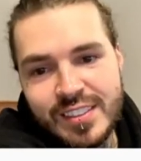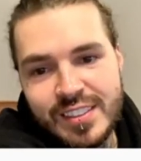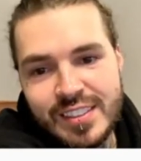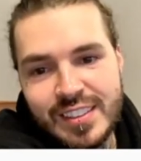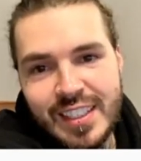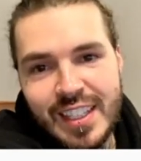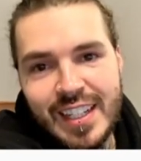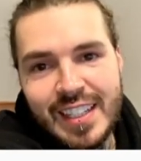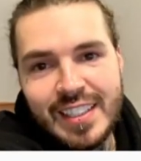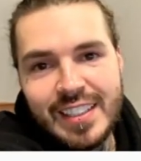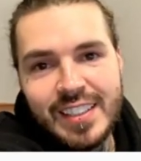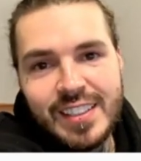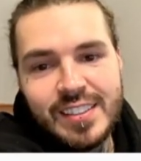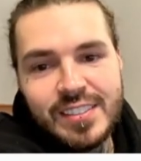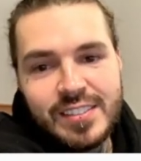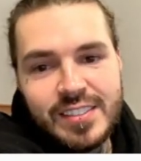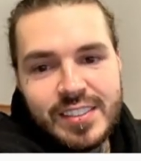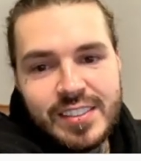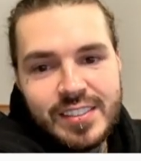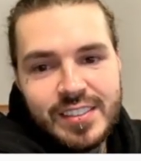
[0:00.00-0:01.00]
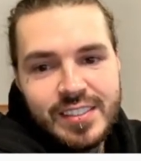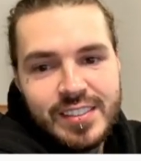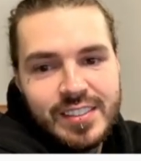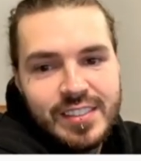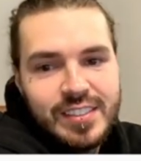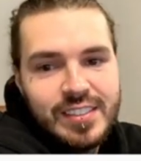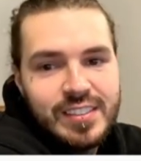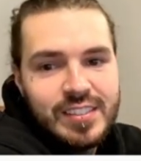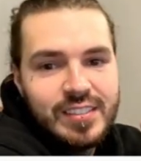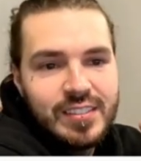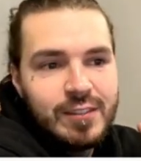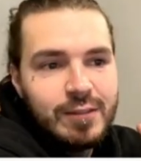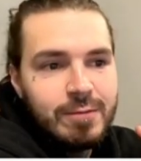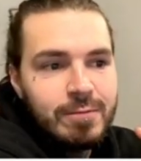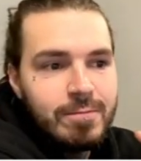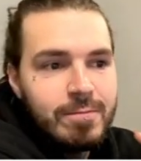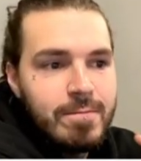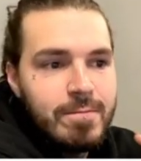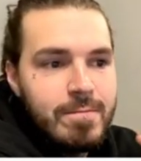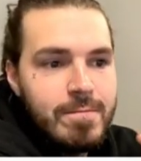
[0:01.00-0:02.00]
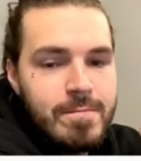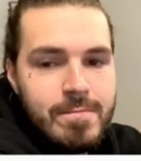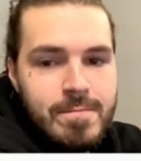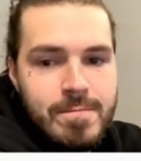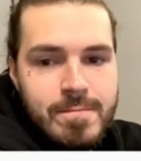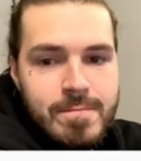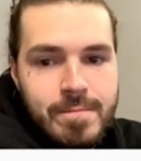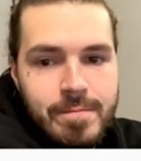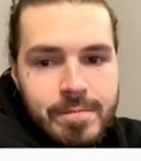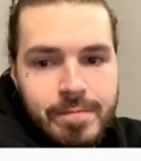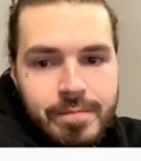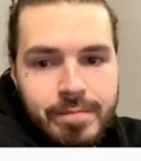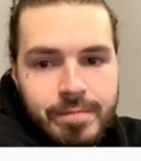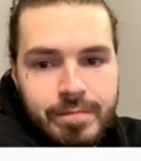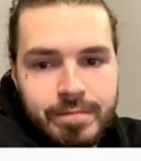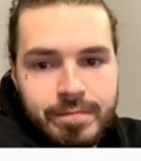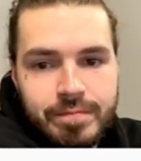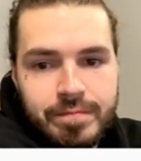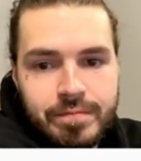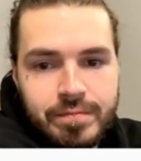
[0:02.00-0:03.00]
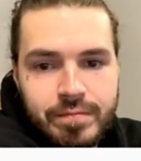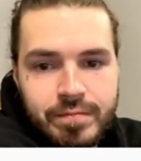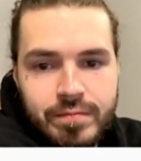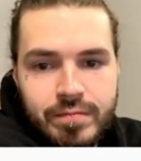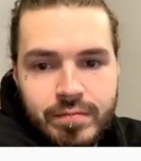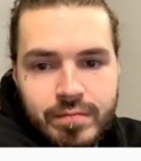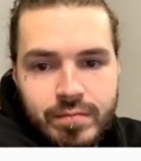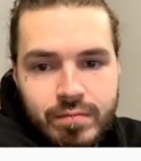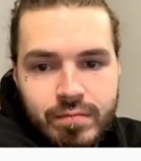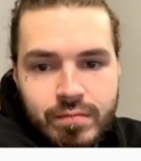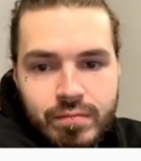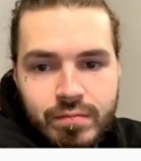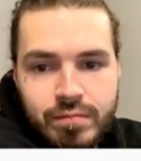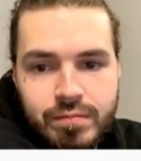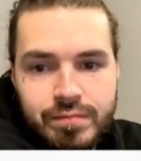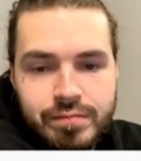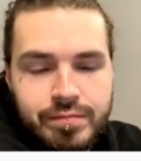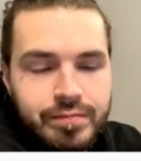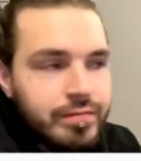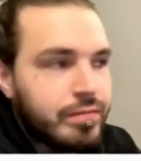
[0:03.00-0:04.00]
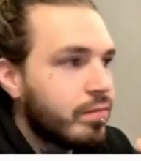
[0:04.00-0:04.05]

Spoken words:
No words are spoken by the person on screen.